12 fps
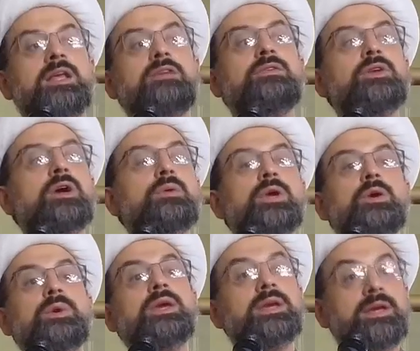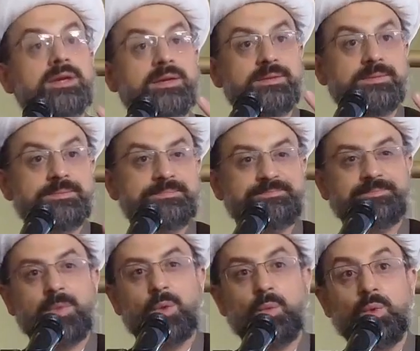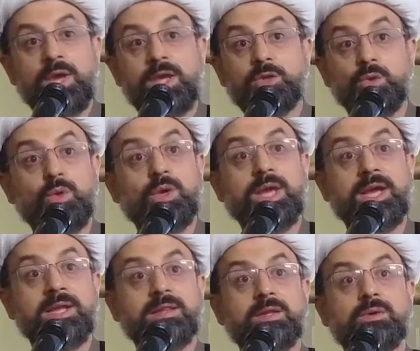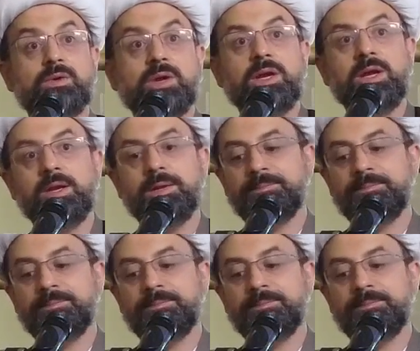give you now a quick way to look at the Quran.